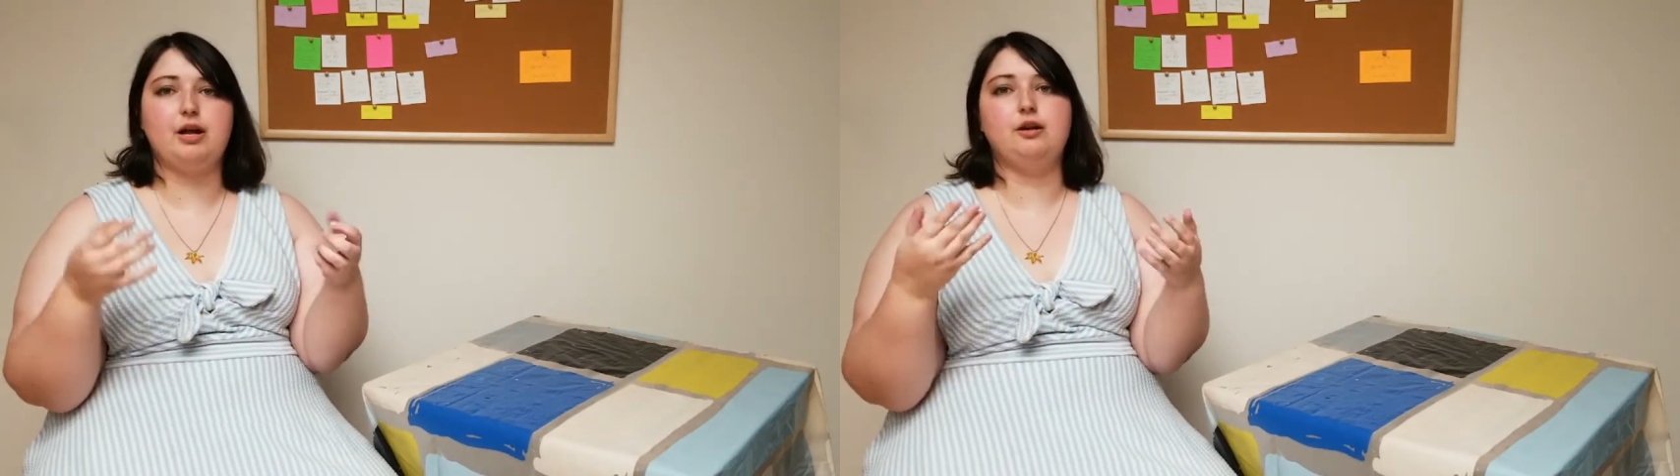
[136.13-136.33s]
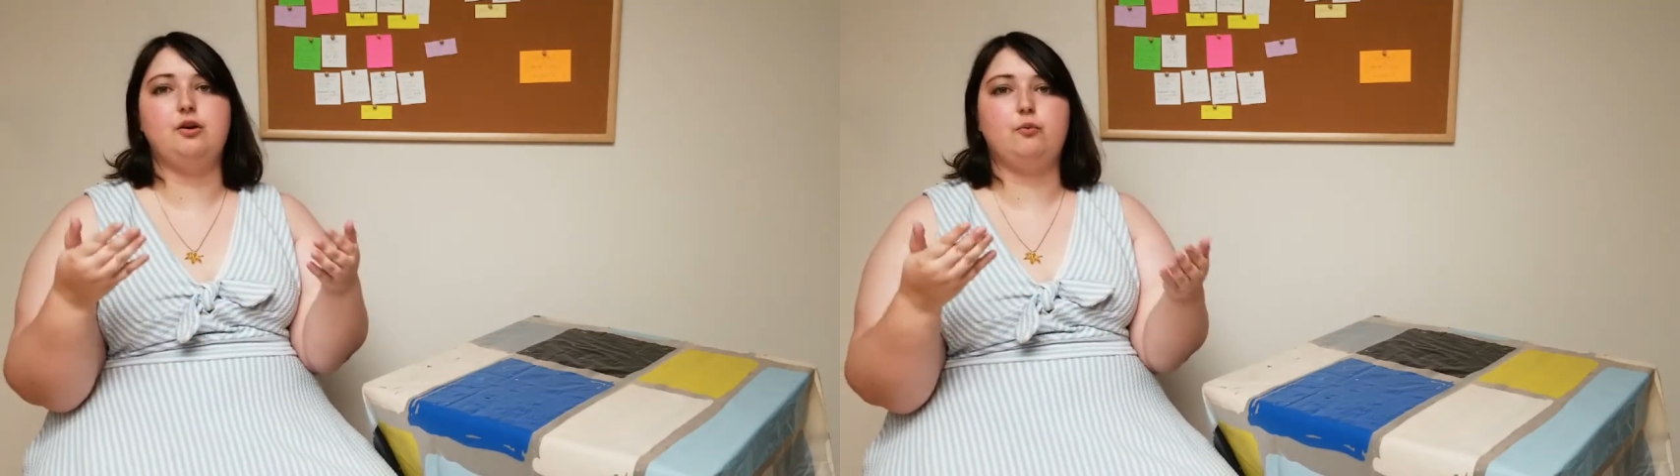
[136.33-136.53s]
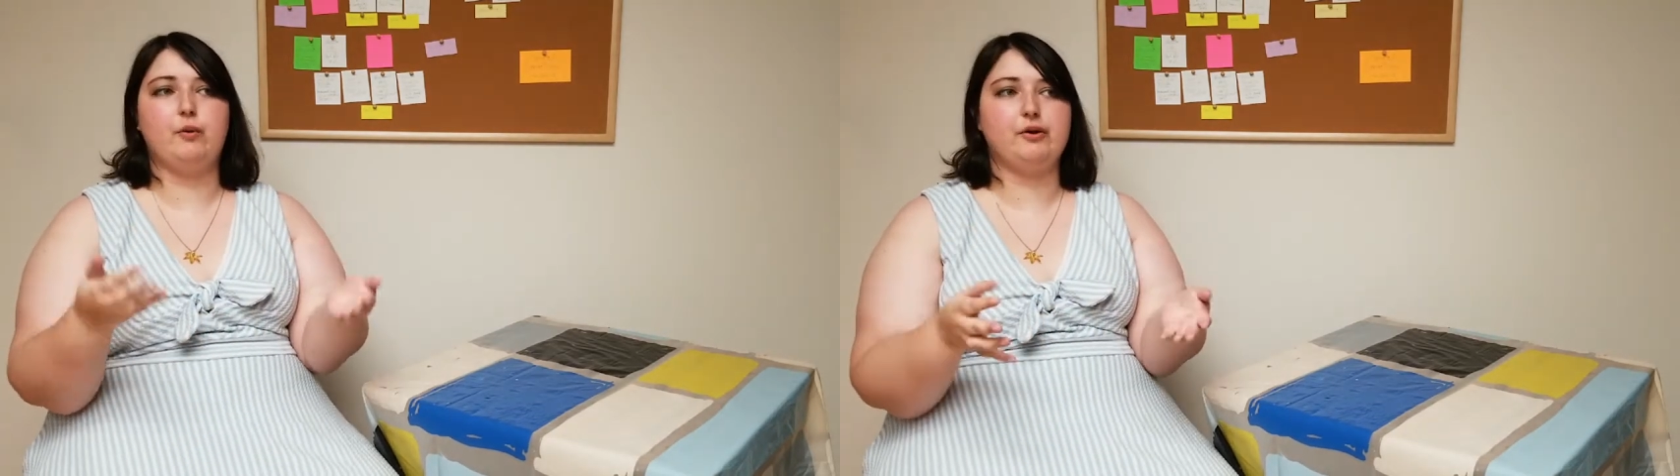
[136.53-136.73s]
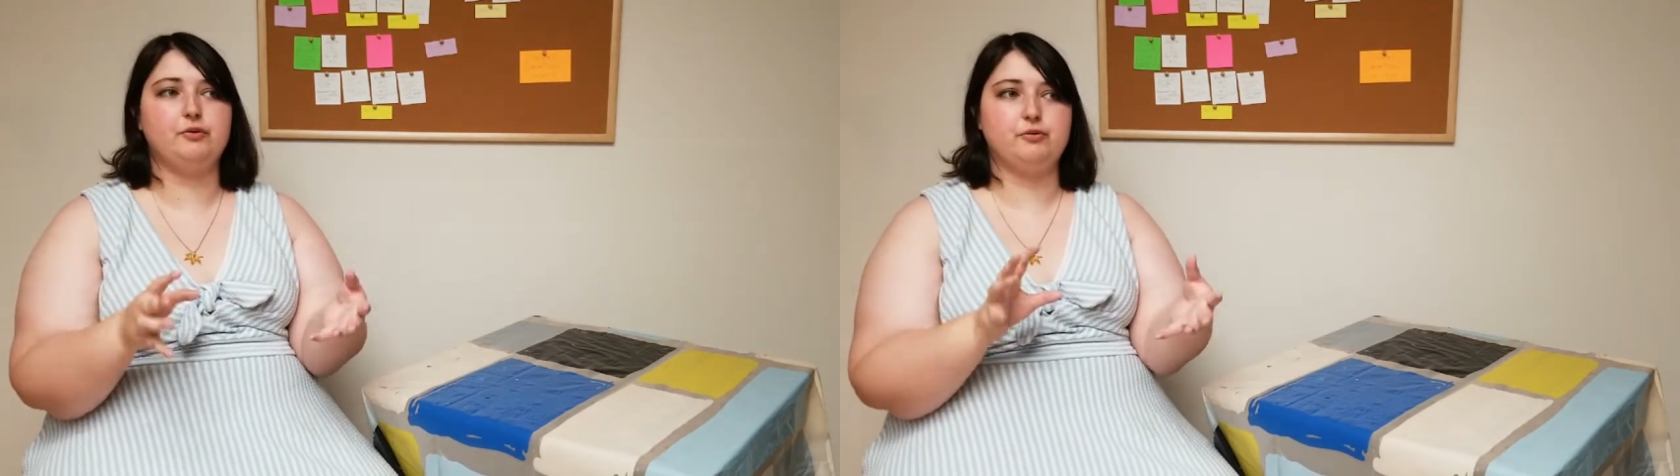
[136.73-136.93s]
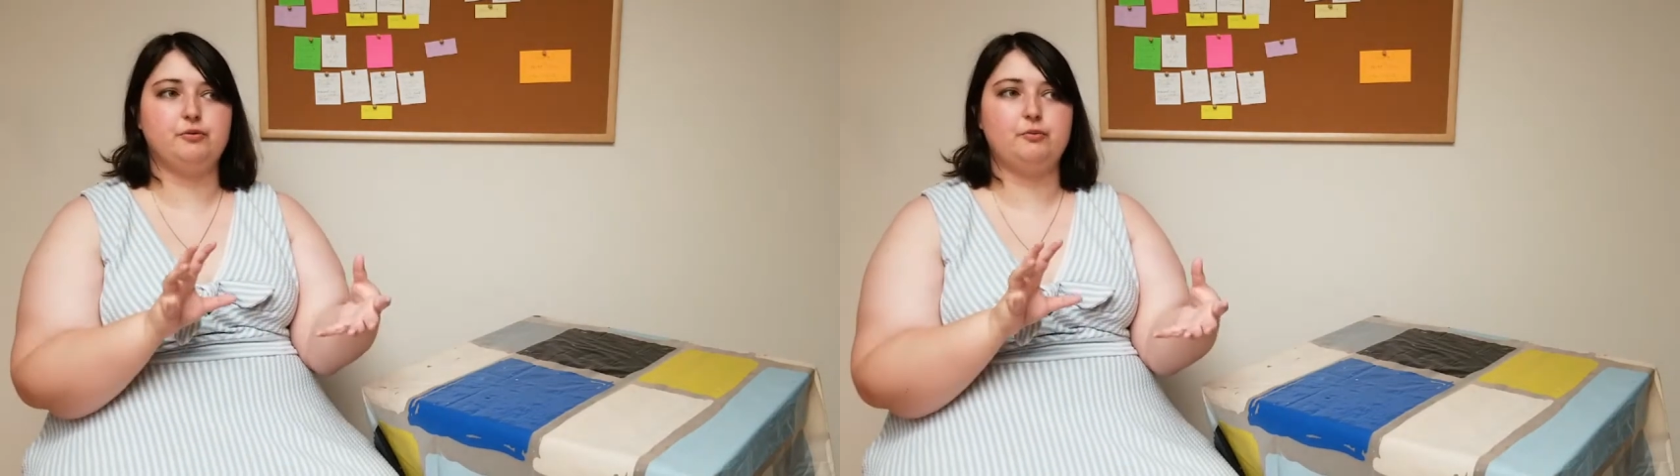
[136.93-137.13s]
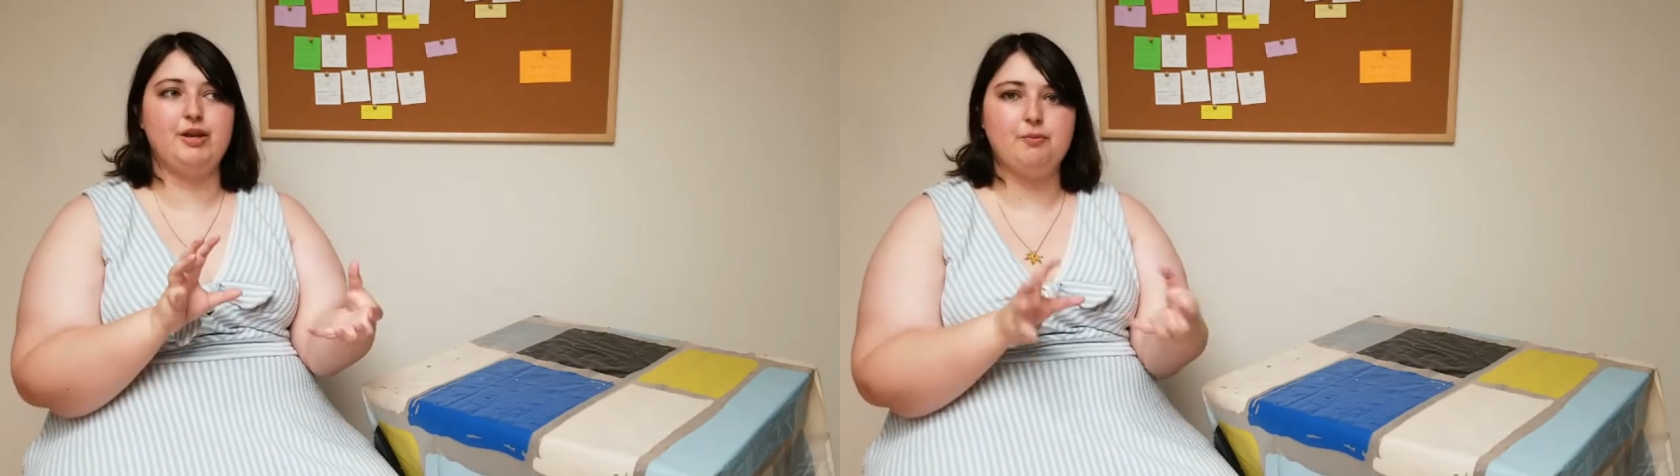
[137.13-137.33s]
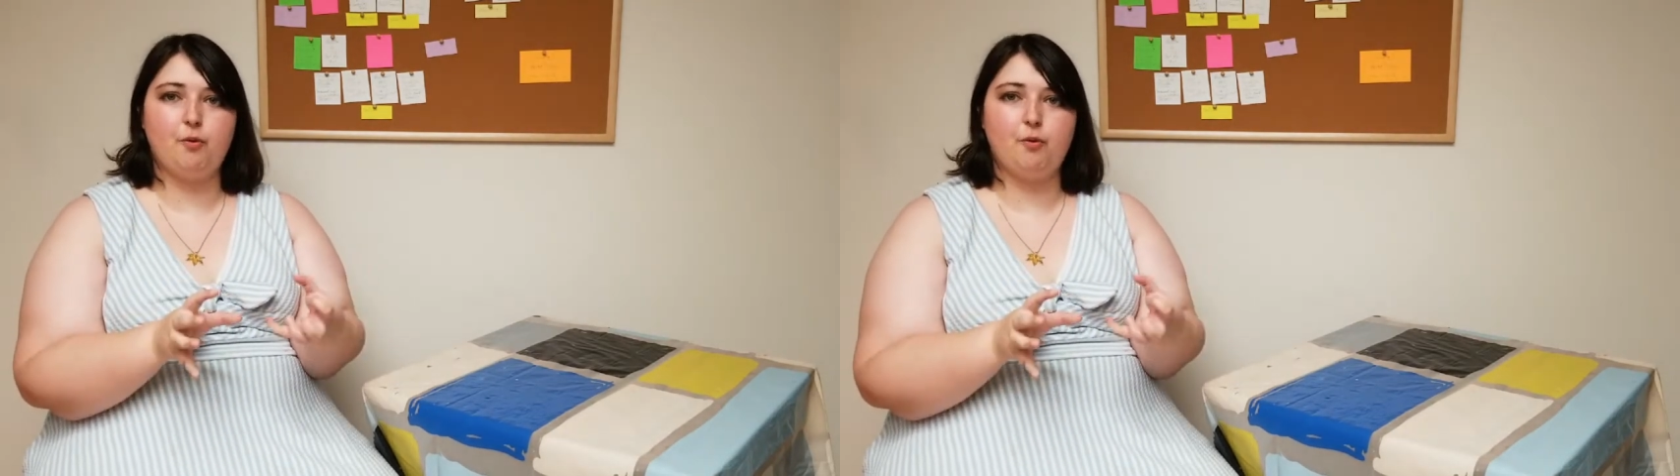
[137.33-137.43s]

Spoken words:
I know where those weak